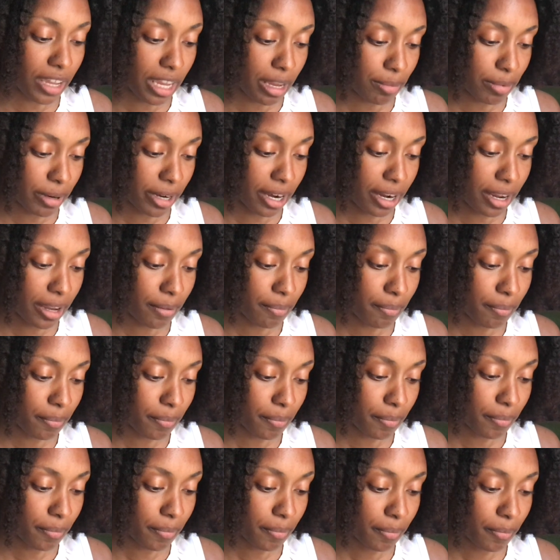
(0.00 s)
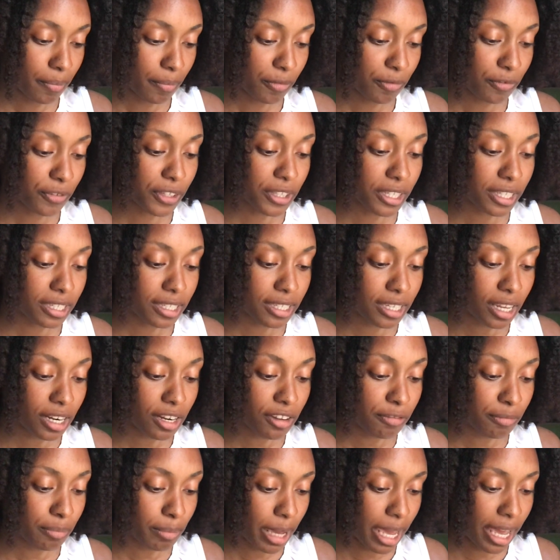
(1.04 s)
Abraham. For the Son
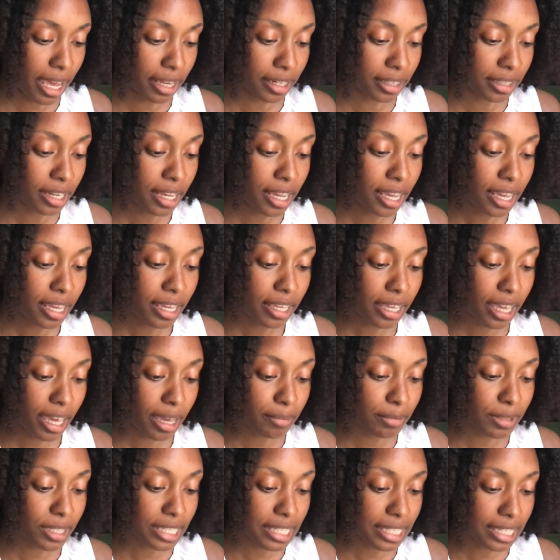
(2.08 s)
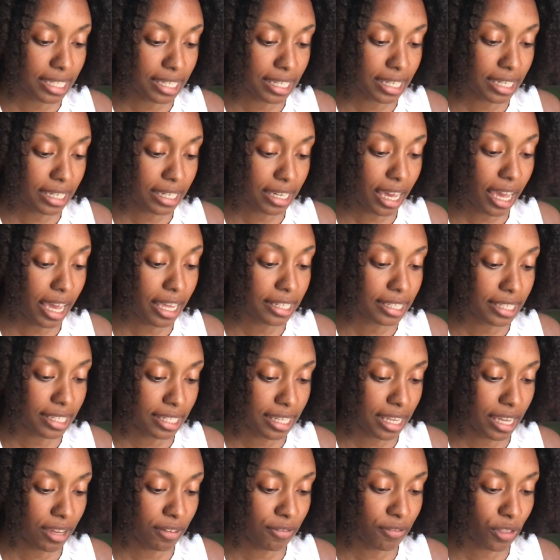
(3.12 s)
of Man came to seek and
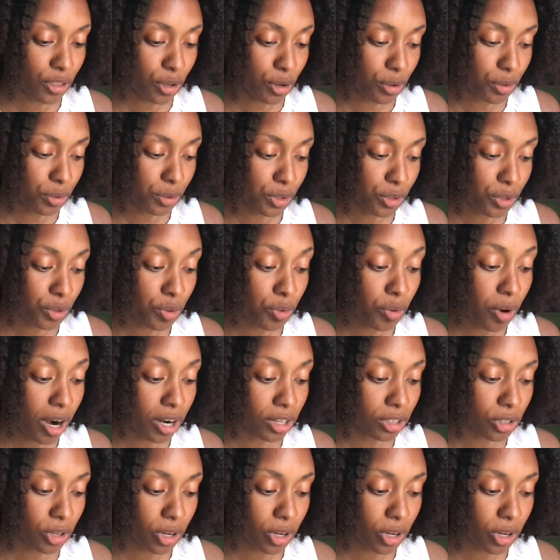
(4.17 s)
save those who are